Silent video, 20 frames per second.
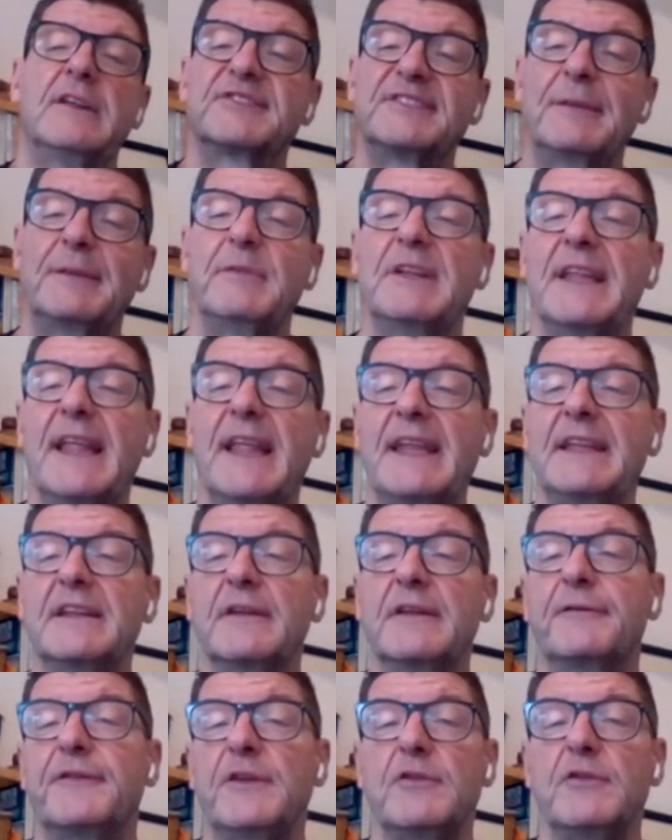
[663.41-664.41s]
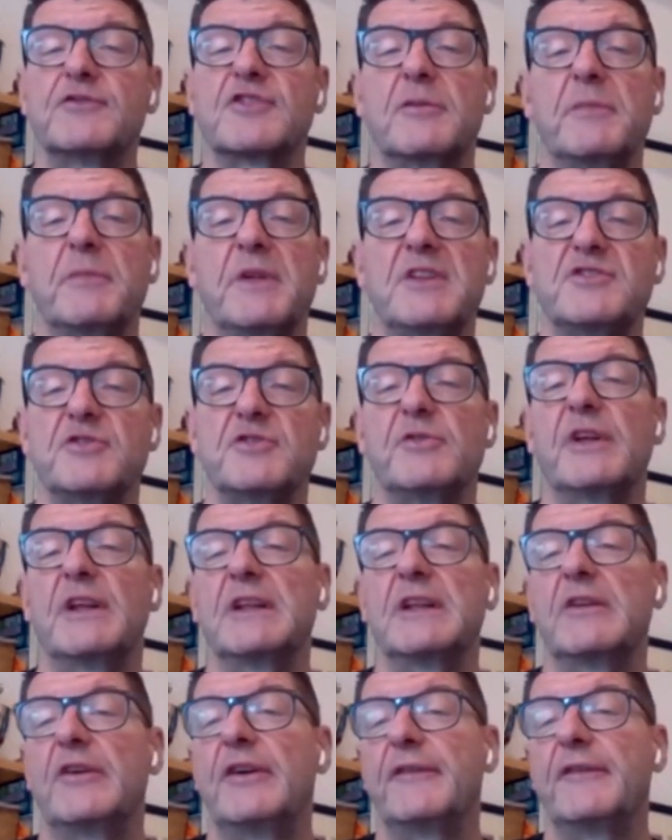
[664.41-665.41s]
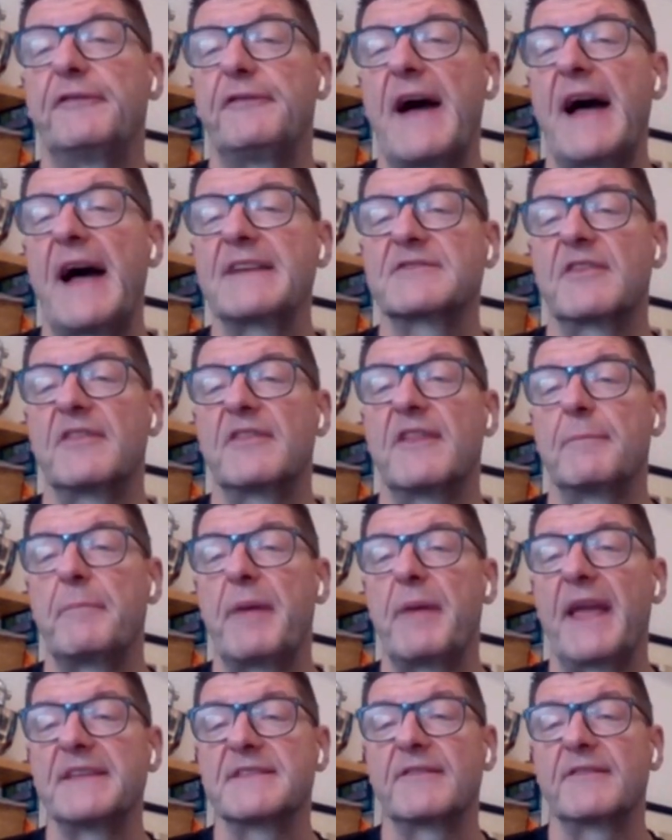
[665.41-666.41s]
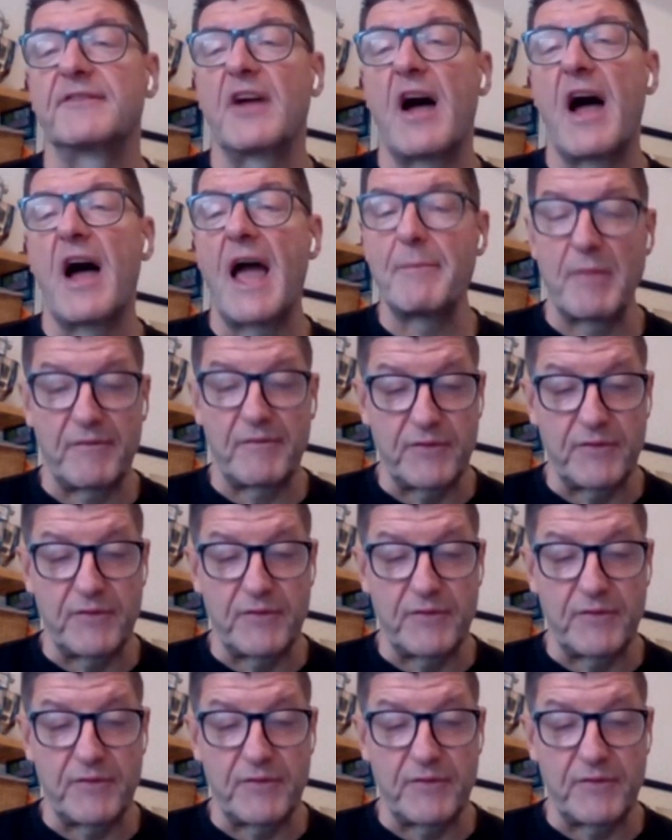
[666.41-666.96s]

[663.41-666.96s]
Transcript: Simulating the future means you can learn faster than the pace of time.